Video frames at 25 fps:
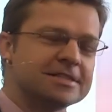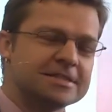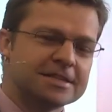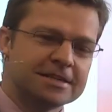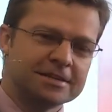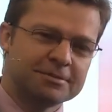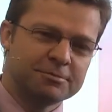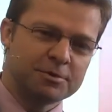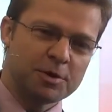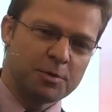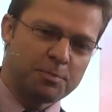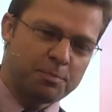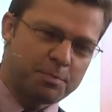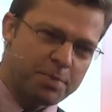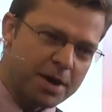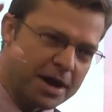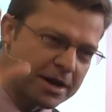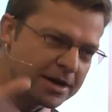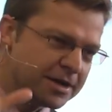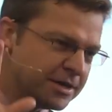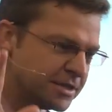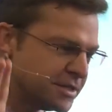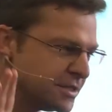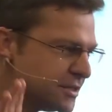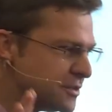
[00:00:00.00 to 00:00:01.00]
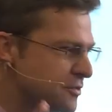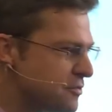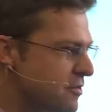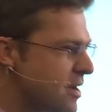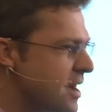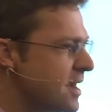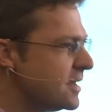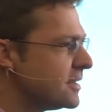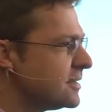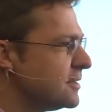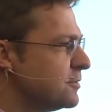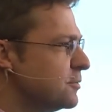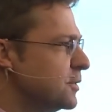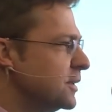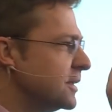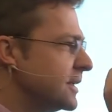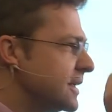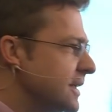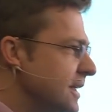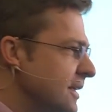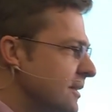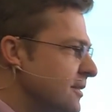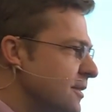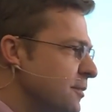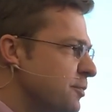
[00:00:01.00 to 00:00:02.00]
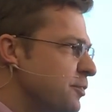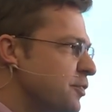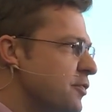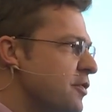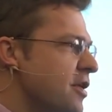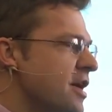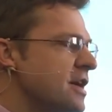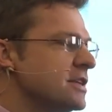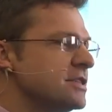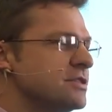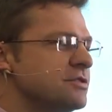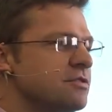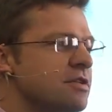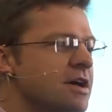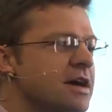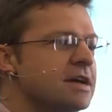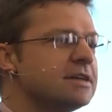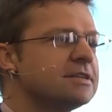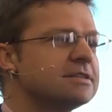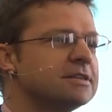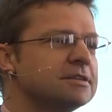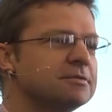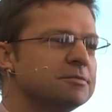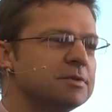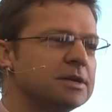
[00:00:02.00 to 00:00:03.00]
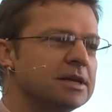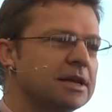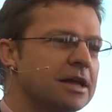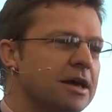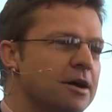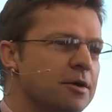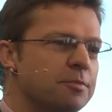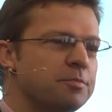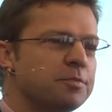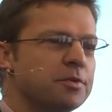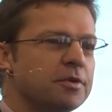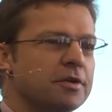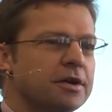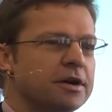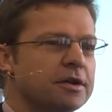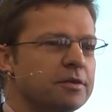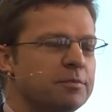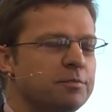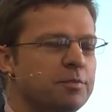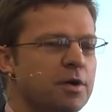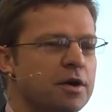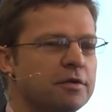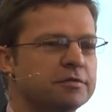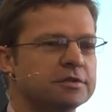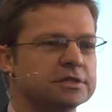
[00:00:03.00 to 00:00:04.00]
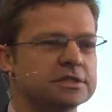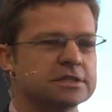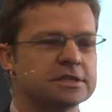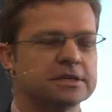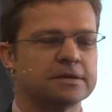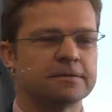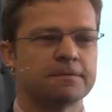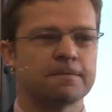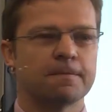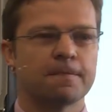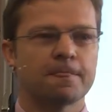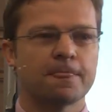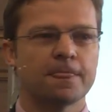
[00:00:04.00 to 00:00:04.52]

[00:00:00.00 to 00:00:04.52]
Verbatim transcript: said, We'll package it right and we'll get the price right and we'll help you out of poverty.